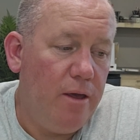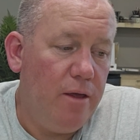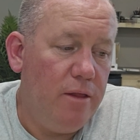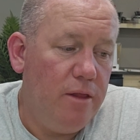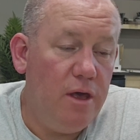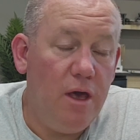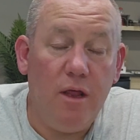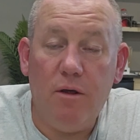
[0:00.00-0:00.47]

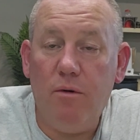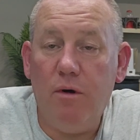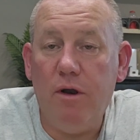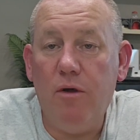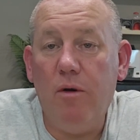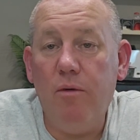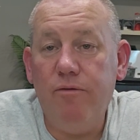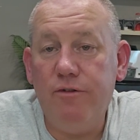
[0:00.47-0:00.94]
The other
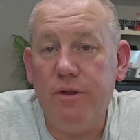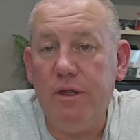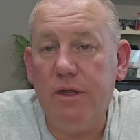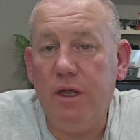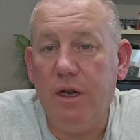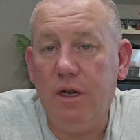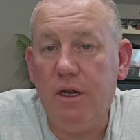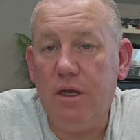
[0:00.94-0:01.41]
one, hopefully
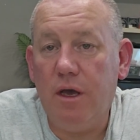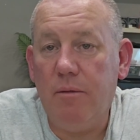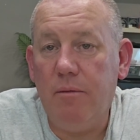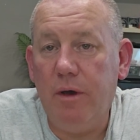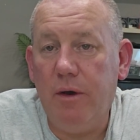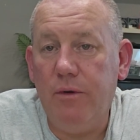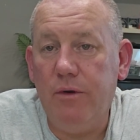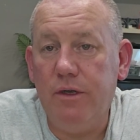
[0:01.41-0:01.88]
that'll
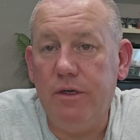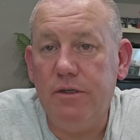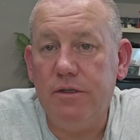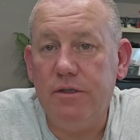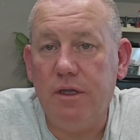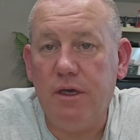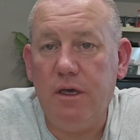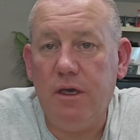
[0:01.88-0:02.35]
come out,
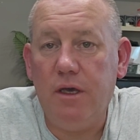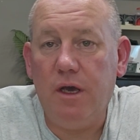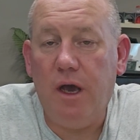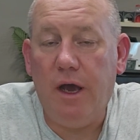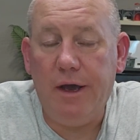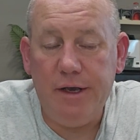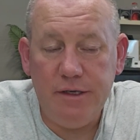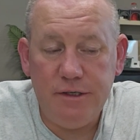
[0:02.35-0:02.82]
is the
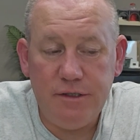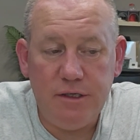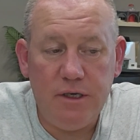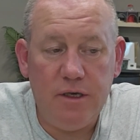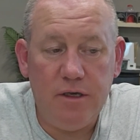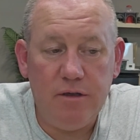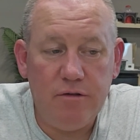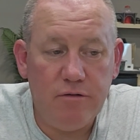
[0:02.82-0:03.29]

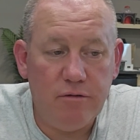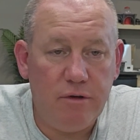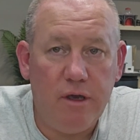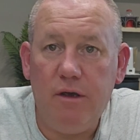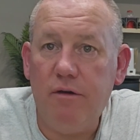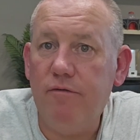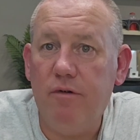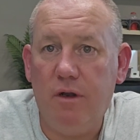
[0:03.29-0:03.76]

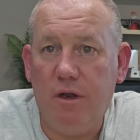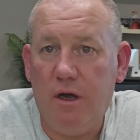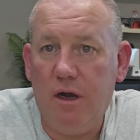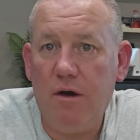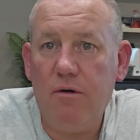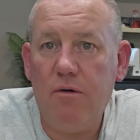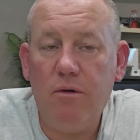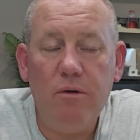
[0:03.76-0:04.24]
IC3
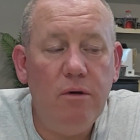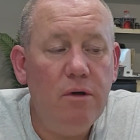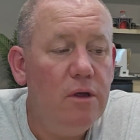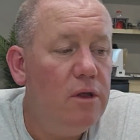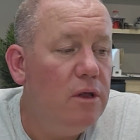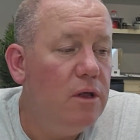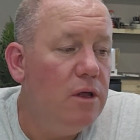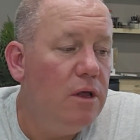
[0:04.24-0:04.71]
Velaro,
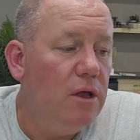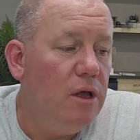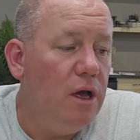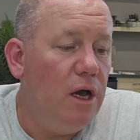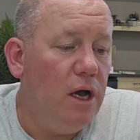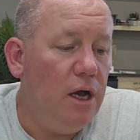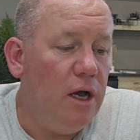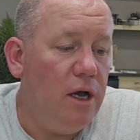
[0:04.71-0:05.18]

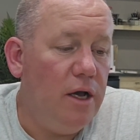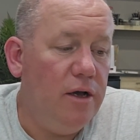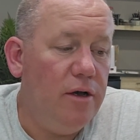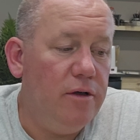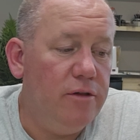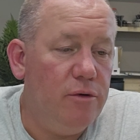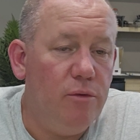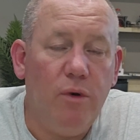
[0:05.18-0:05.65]

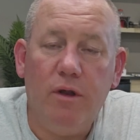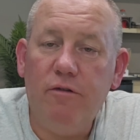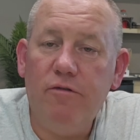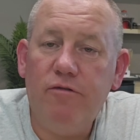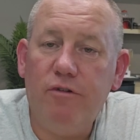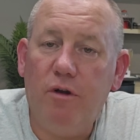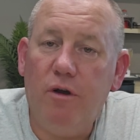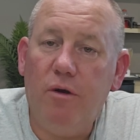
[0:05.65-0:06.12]
the one
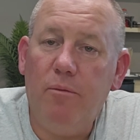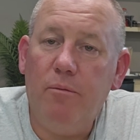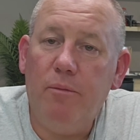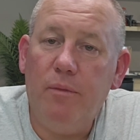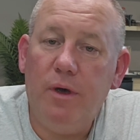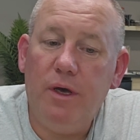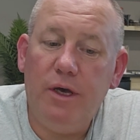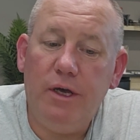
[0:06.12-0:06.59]

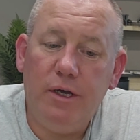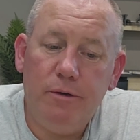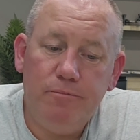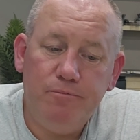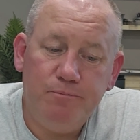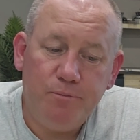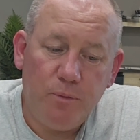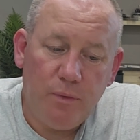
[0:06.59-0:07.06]

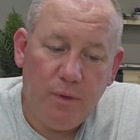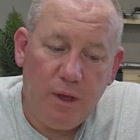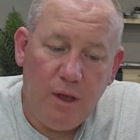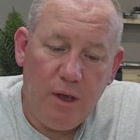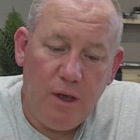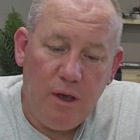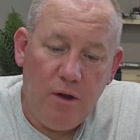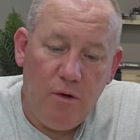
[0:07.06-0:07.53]
from
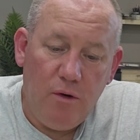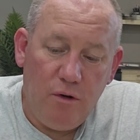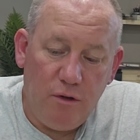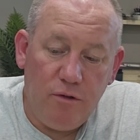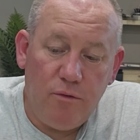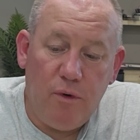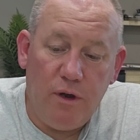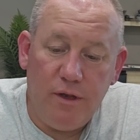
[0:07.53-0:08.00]

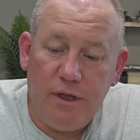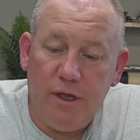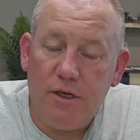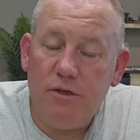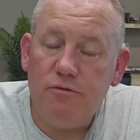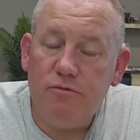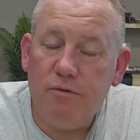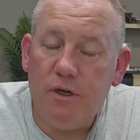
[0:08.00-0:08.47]
or the one
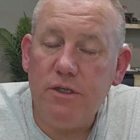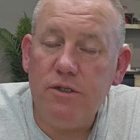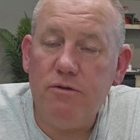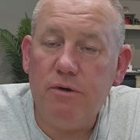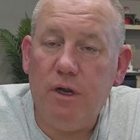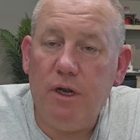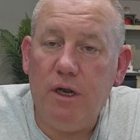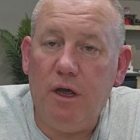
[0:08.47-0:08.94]
that
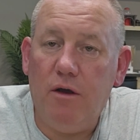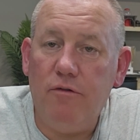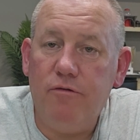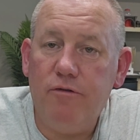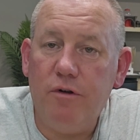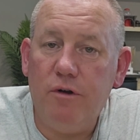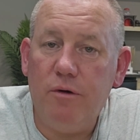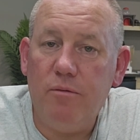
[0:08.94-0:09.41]
runs right now
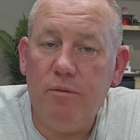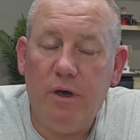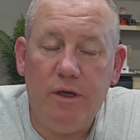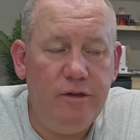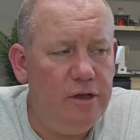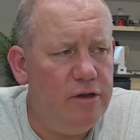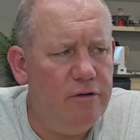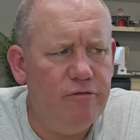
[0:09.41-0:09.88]
from, I
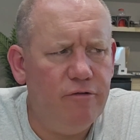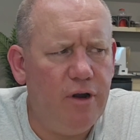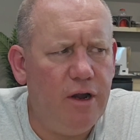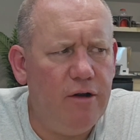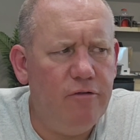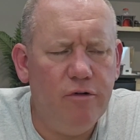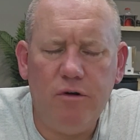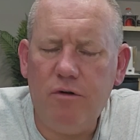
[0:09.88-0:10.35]
think,
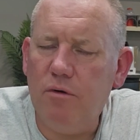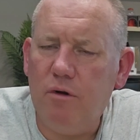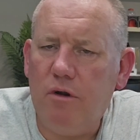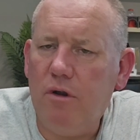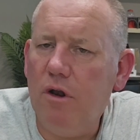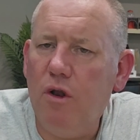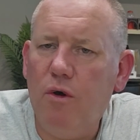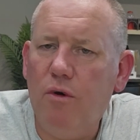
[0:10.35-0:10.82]
Frankfurt or
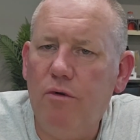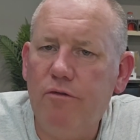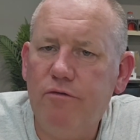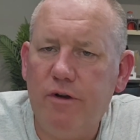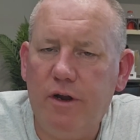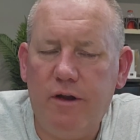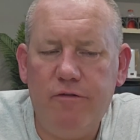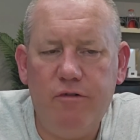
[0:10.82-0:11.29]
Cologne,
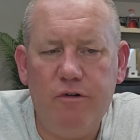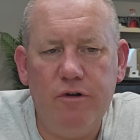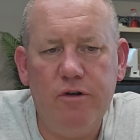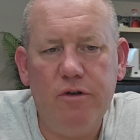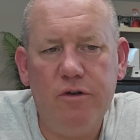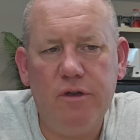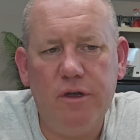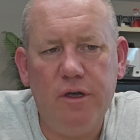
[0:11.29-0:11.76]

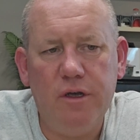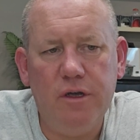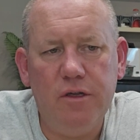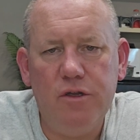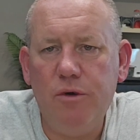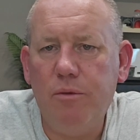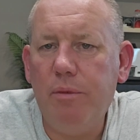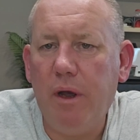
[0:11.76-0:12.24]
Frankfurt
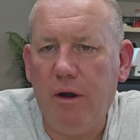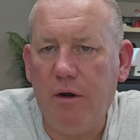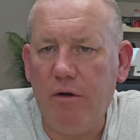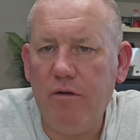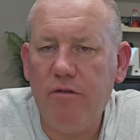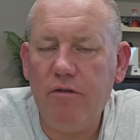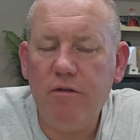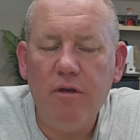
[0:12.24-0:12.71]
to
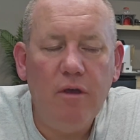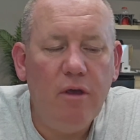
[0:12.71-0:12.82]
Paris.